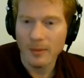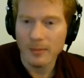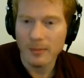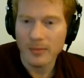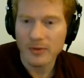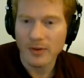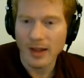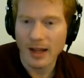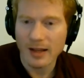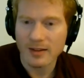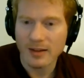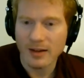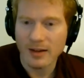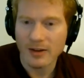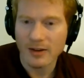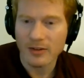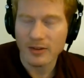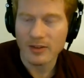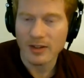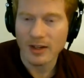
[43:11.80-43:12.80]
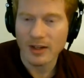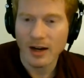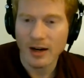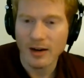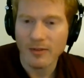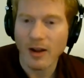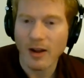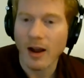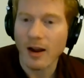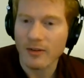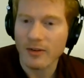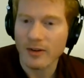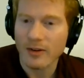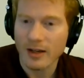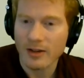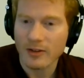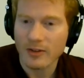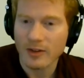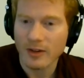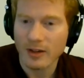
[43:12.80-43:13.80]
So that's an interesting kind of
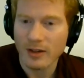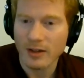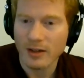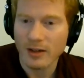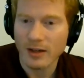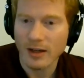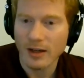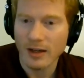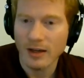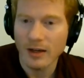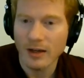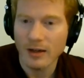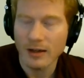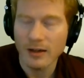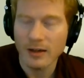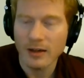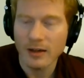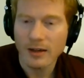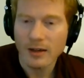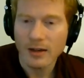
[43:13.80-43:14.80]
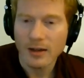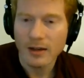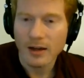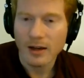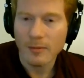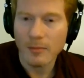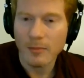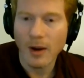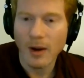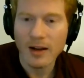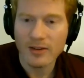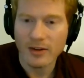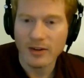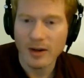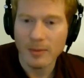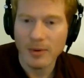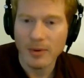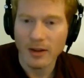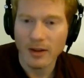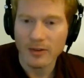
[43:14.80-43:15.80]
contradiction in
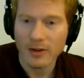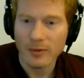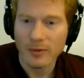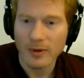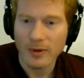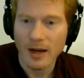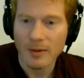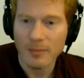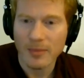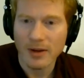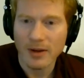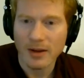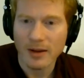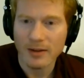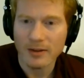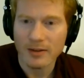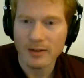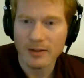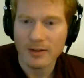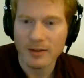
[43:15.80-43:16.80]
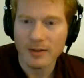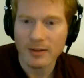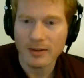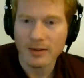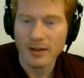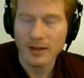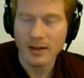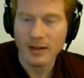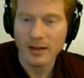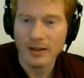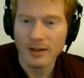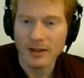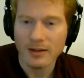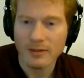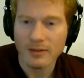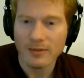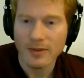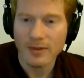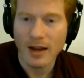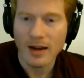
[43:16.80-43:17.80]
monetary policy, right? Because the
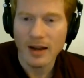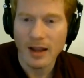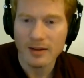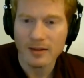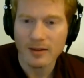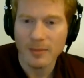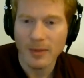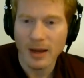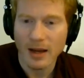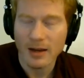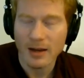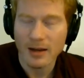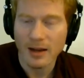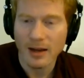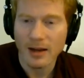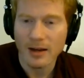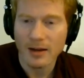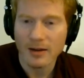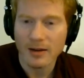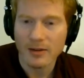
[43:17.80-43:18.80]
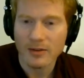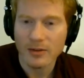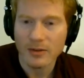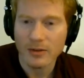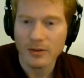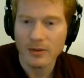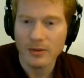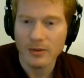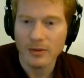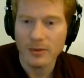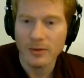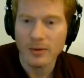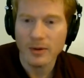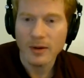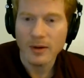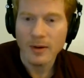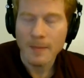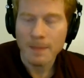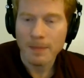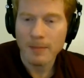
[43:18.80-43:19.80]
Fed has a mandate to
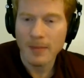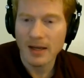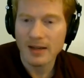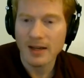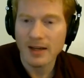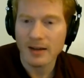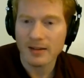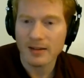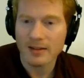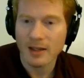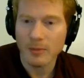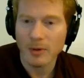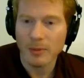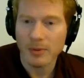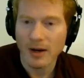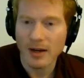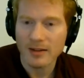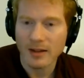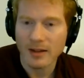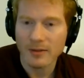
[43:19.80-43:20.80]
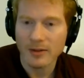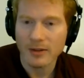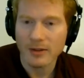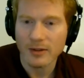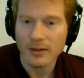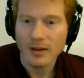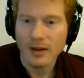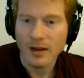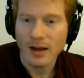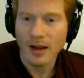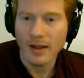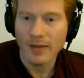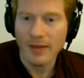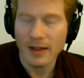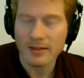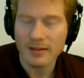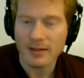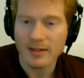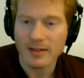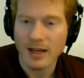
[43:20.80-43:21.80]
maintain a stable price level, and
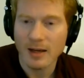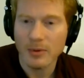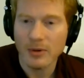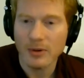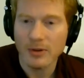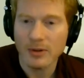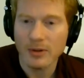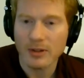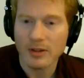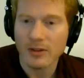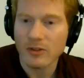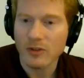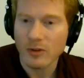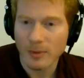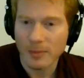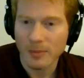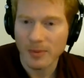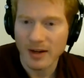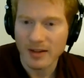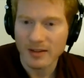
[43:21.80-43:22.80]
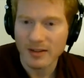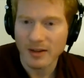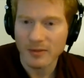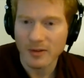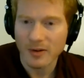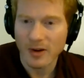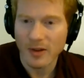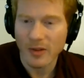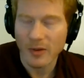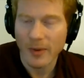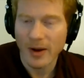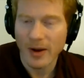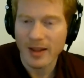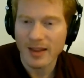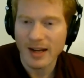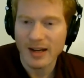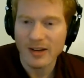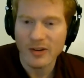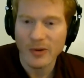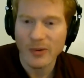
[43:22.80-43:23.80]
that's a stable consumer price level. And the way
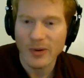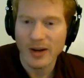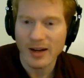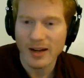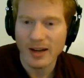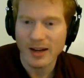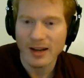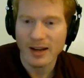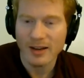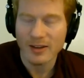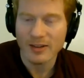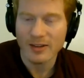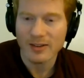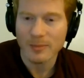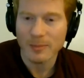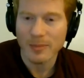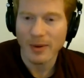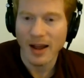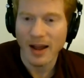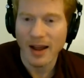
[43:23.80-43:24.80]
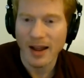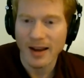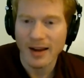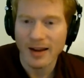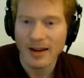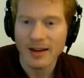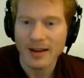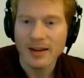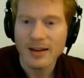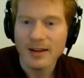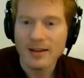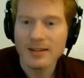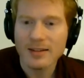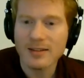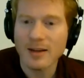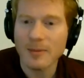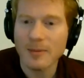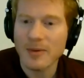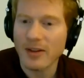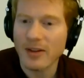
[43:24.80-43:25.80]
they do it is by
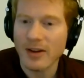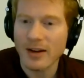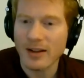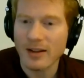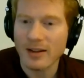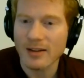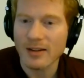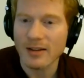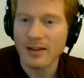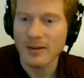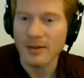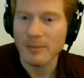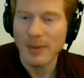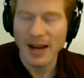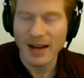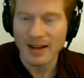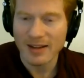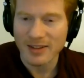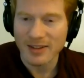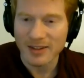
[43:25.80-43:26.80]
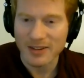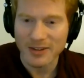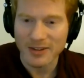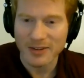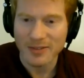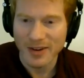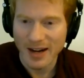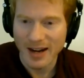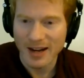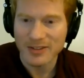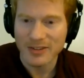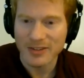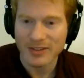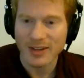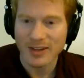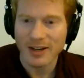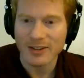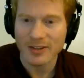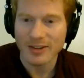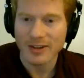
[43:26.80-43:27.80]
stimulating the banking sector, the financial
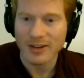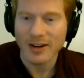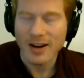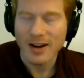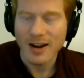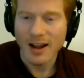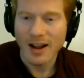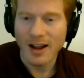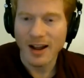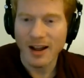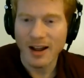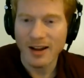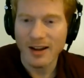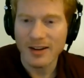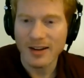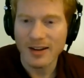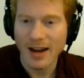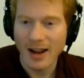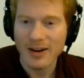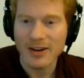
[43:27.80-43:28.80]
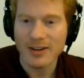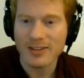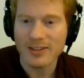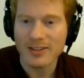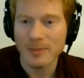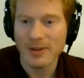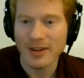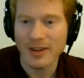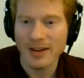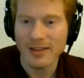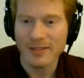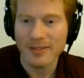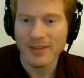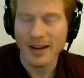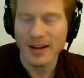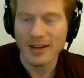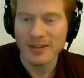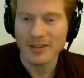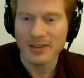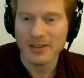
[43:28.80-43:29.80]
sector. Now you're stimulating the
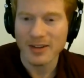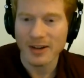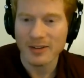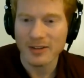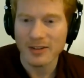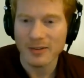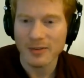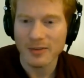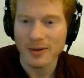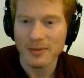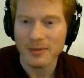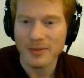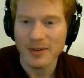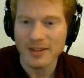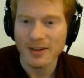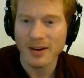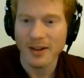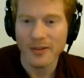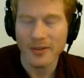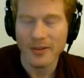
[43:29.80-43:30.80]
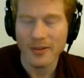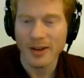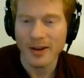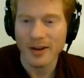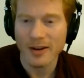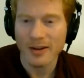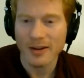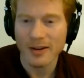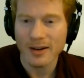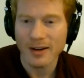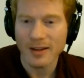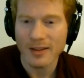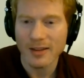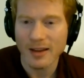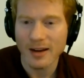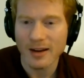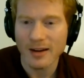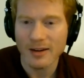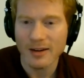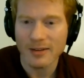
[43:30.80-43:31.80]
financial sector for a reason other
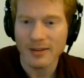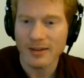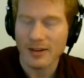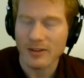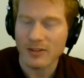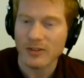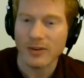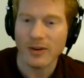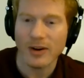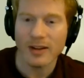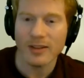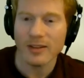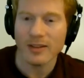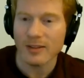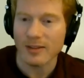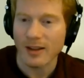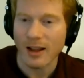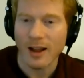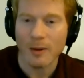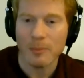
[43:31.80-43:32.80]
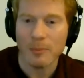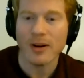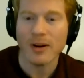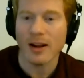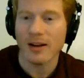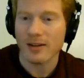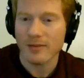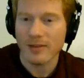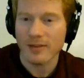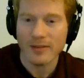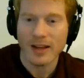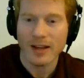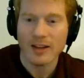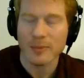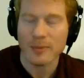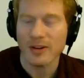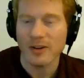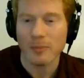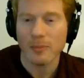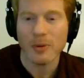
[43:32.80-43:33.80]
than ensuring productive
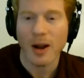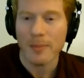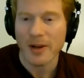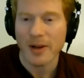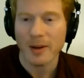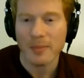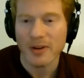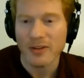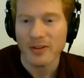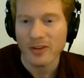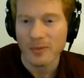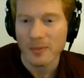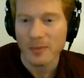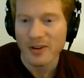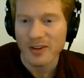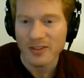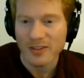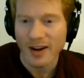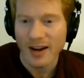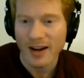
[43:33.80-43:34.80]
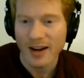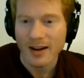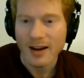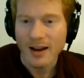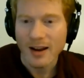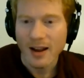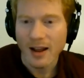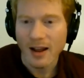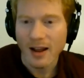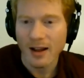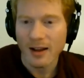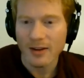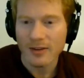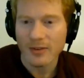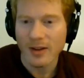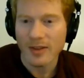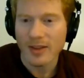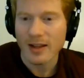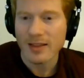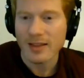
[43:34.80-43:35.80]
investment. You're propping up consumers, right?
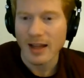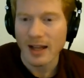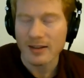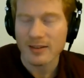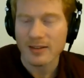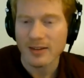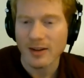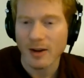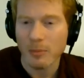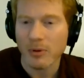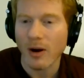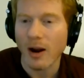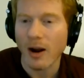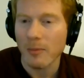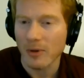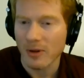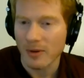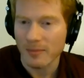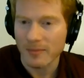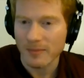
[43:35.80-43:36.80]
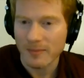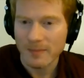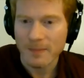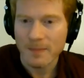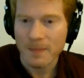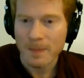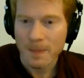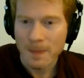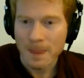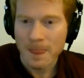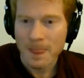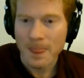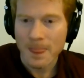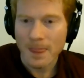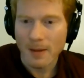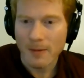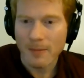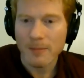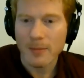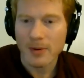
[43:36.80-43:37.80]
So I think that's a problem,
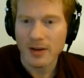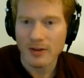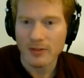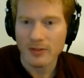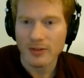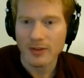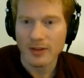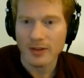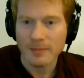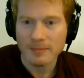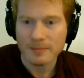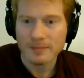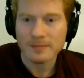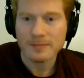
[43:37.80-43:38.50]
potentially.